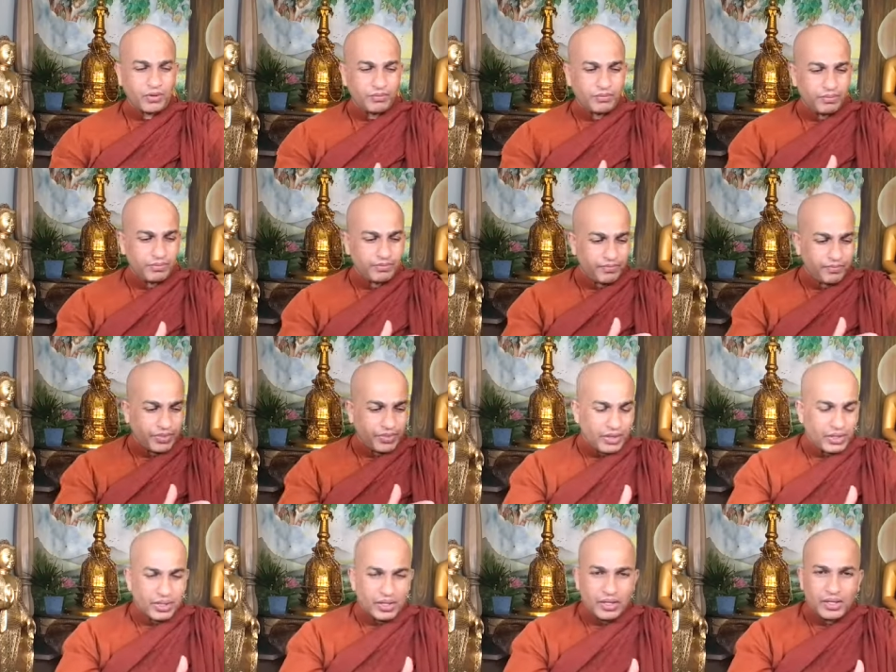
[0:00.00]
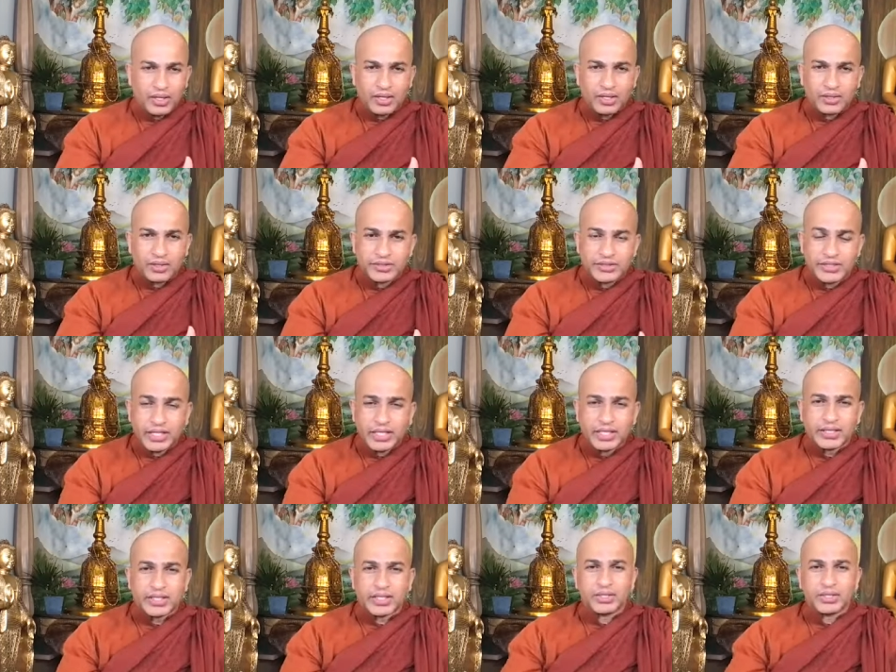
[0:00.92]
from
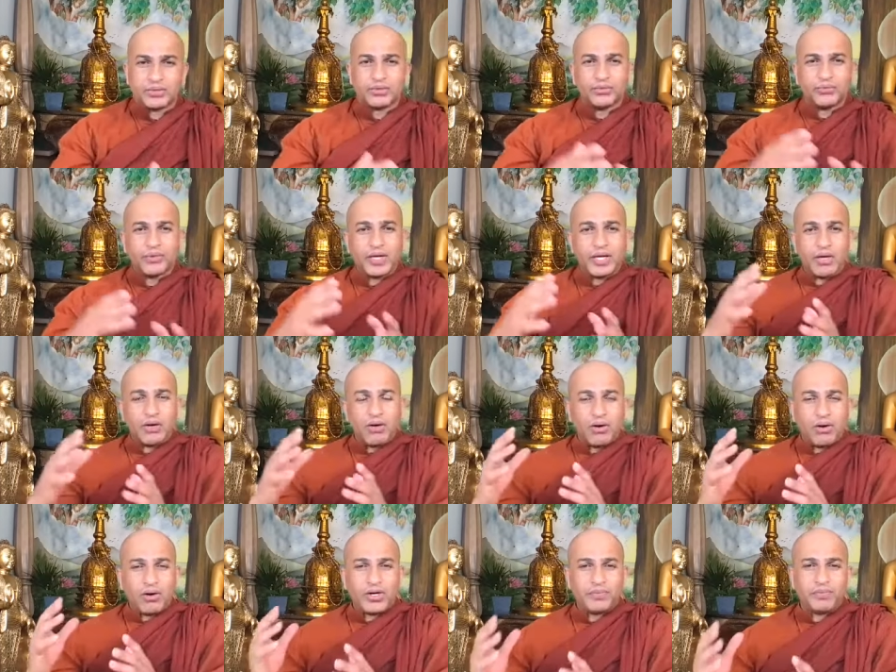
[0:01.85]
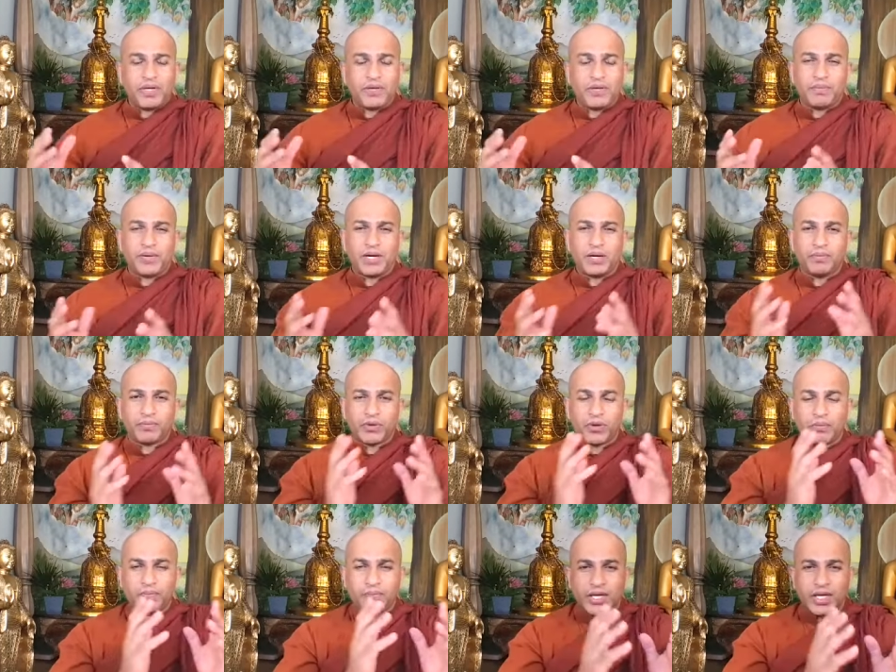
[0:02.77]
children to very old people,
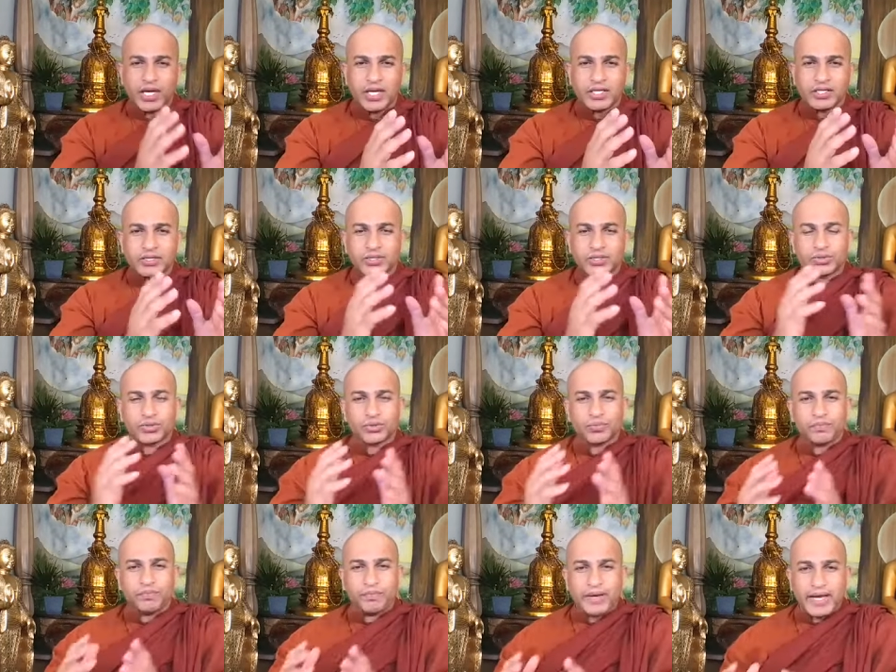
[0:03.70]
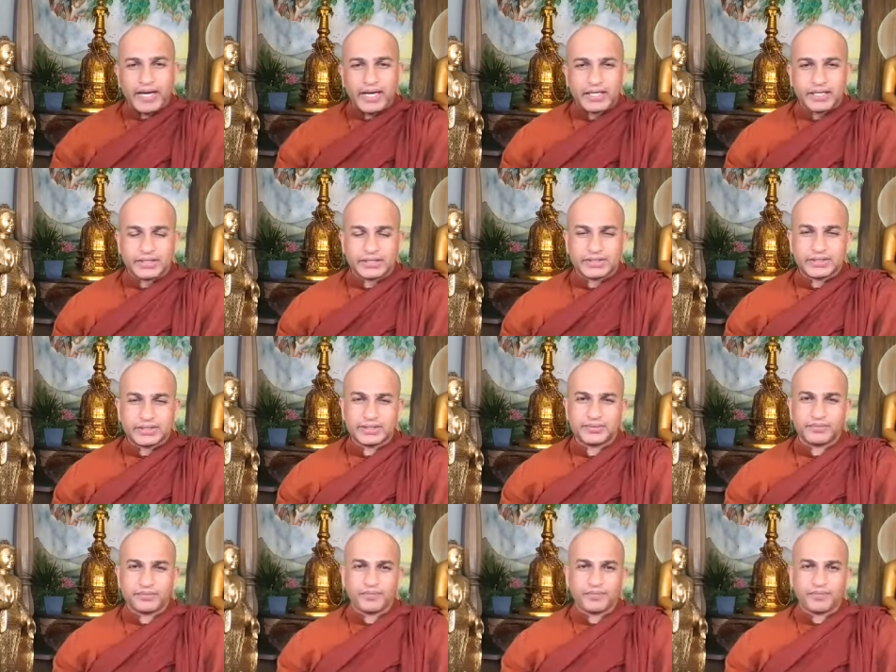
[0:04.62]
from kings to
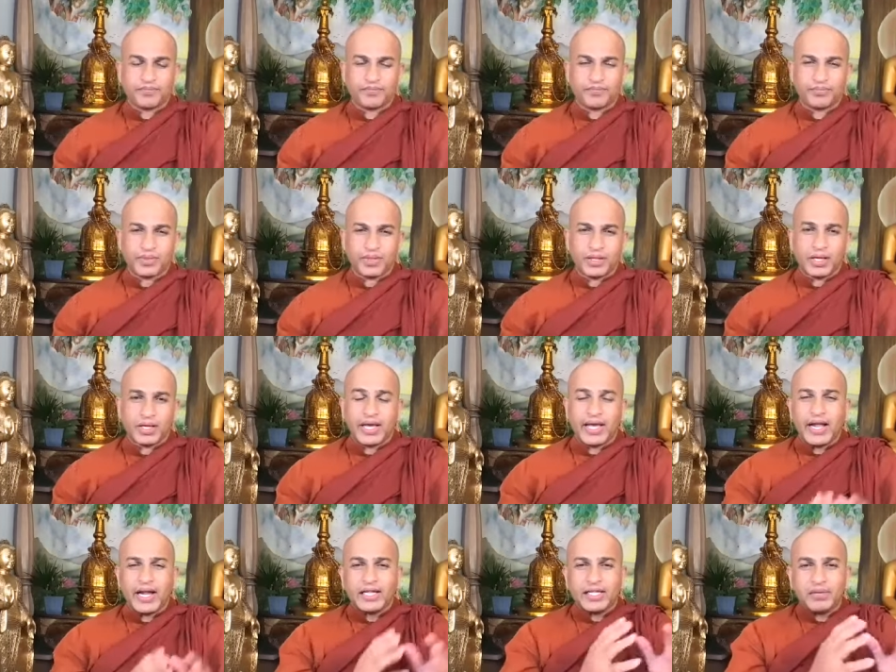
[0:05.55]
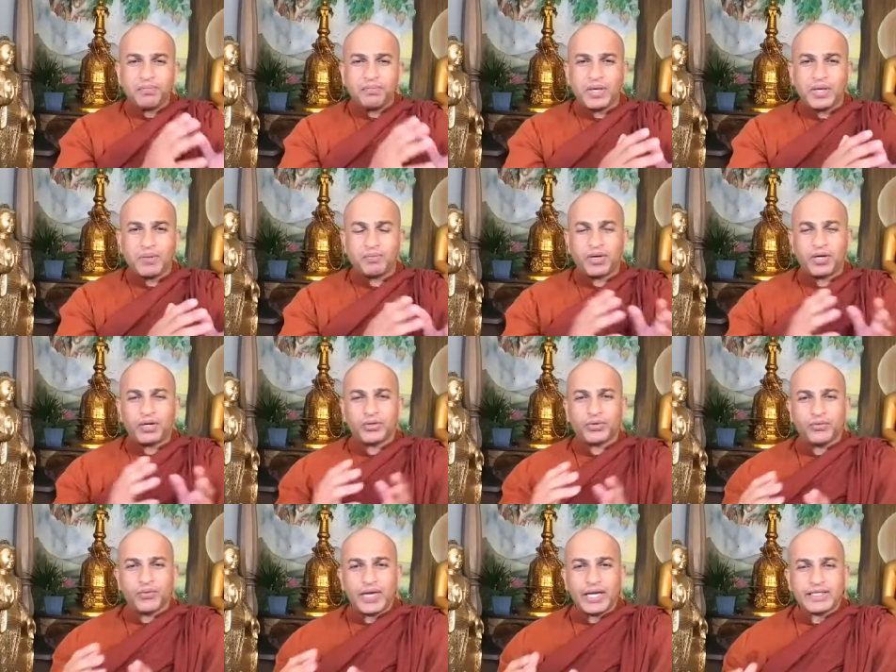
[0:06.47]
beggars, healthy people
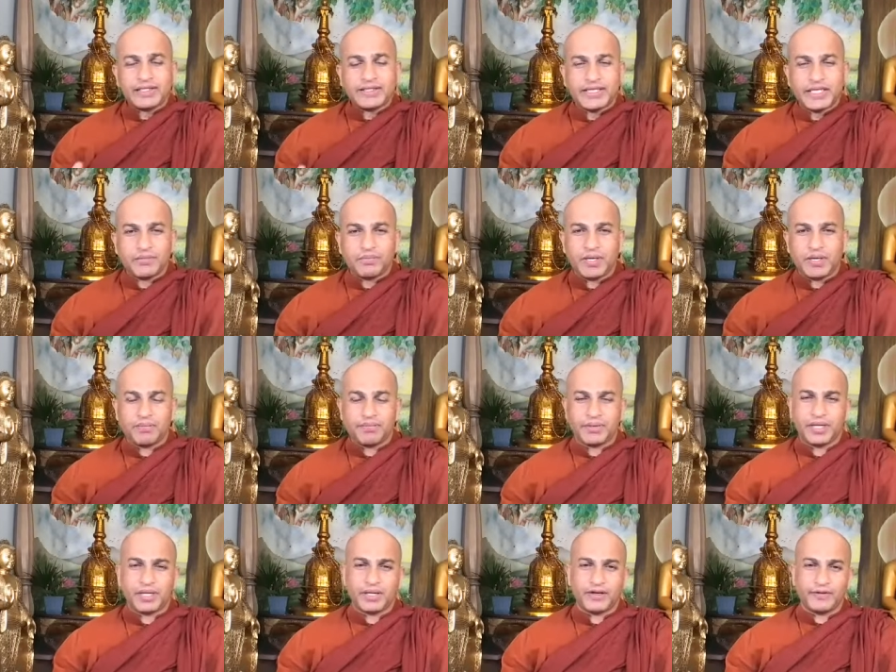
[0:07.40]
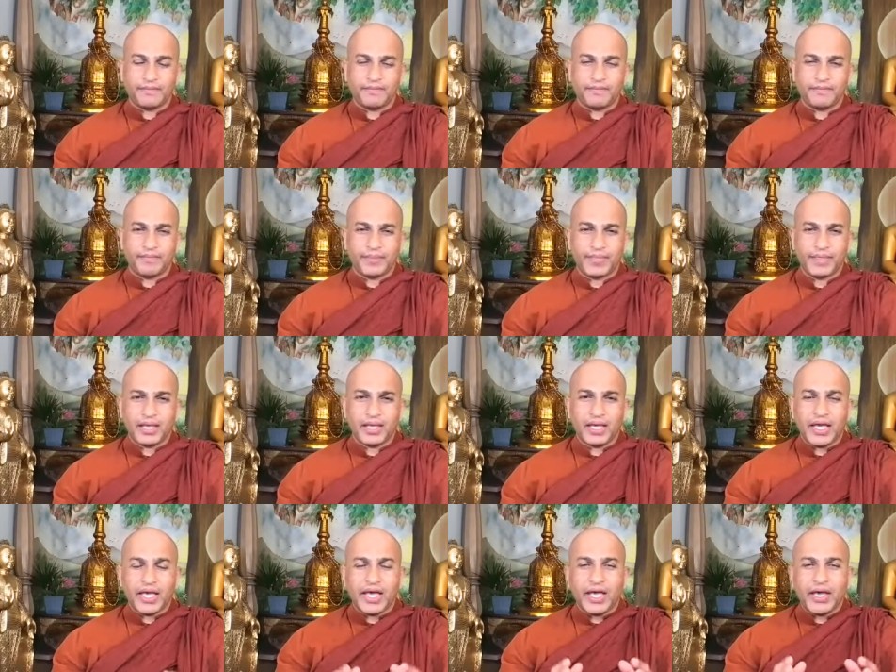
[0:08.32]
to very sick people.
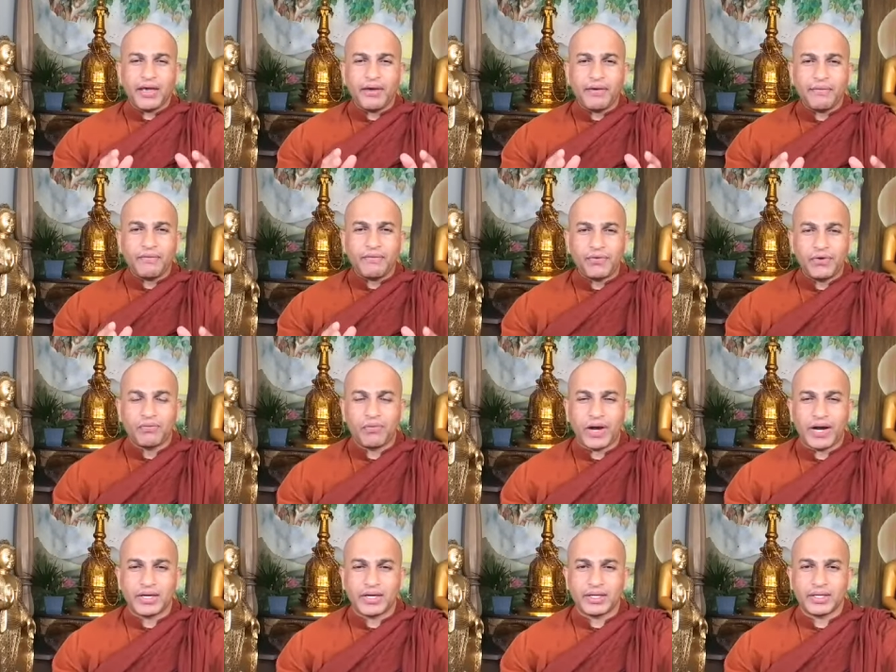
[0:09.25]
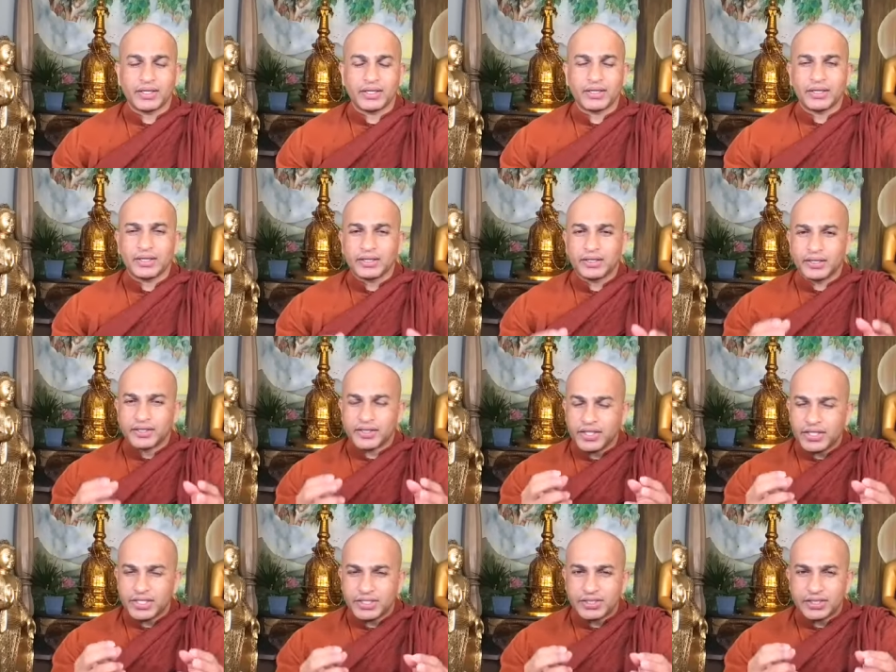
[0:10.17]
Everyone
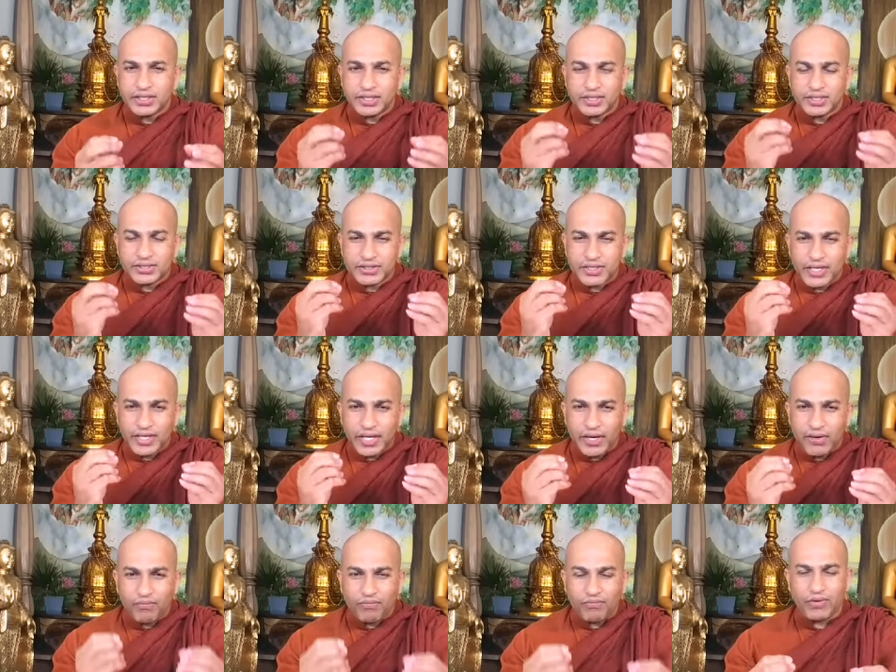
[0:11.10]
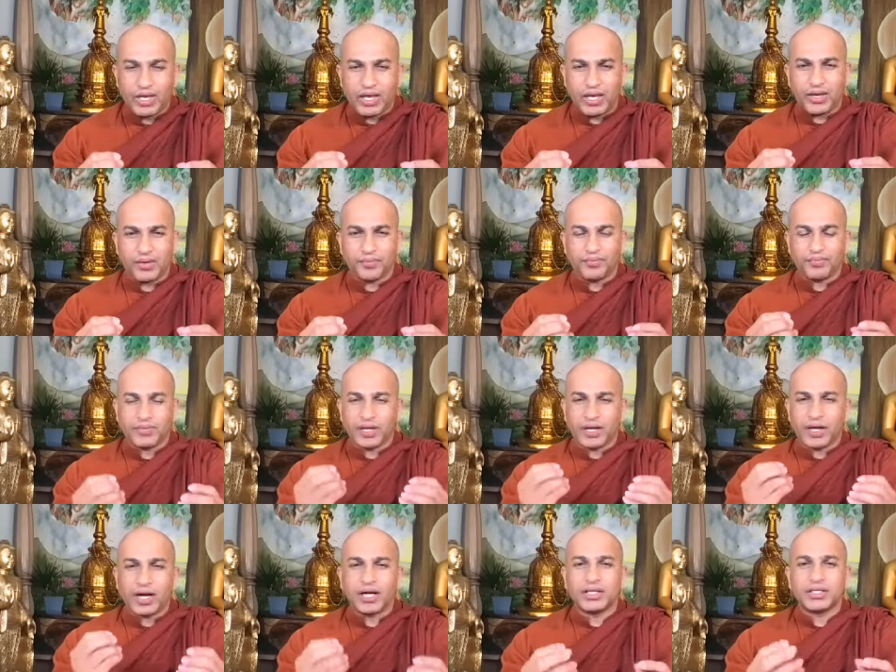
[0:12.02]
reached in the same way,
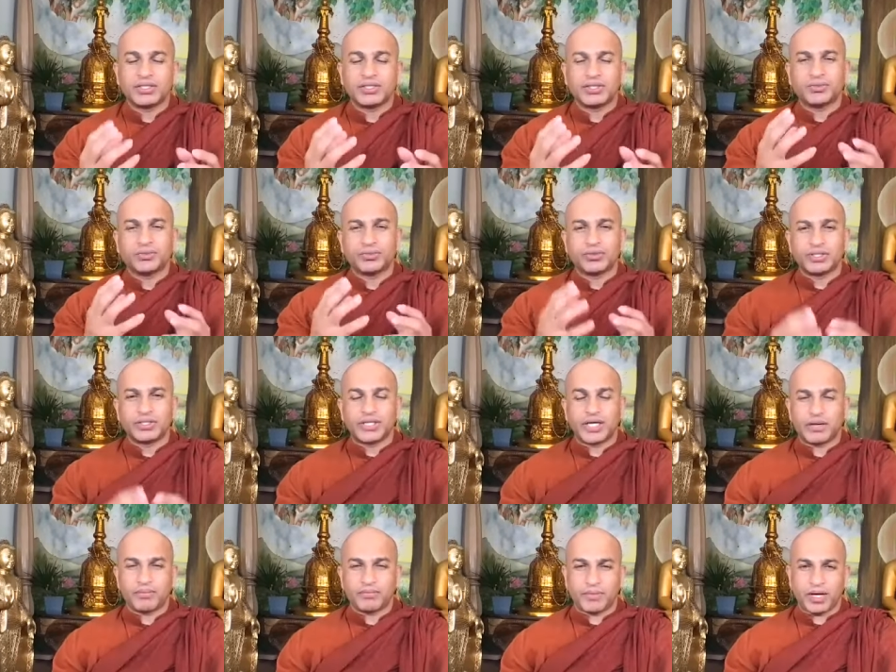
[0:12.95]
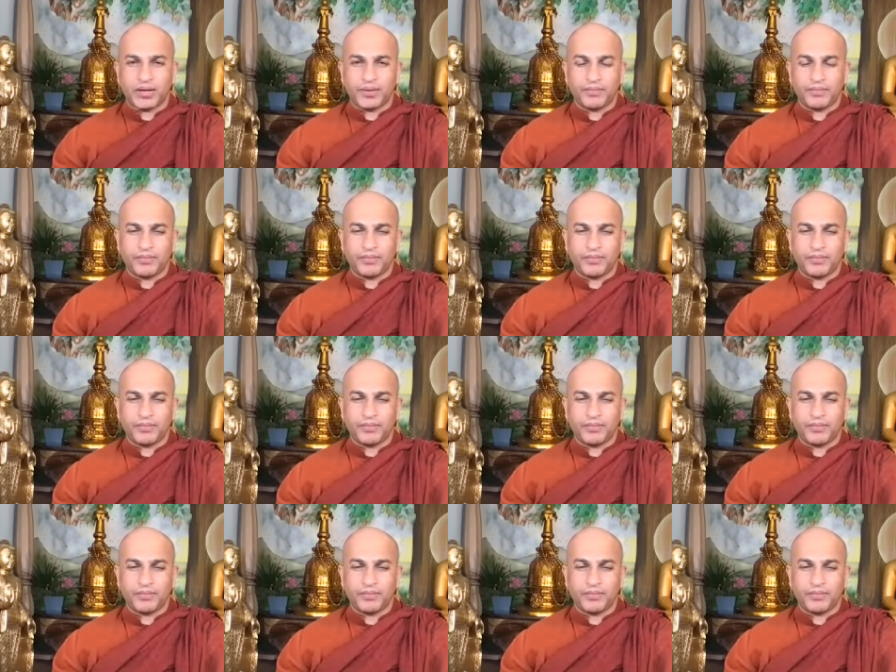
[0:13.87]
understood the Dharma.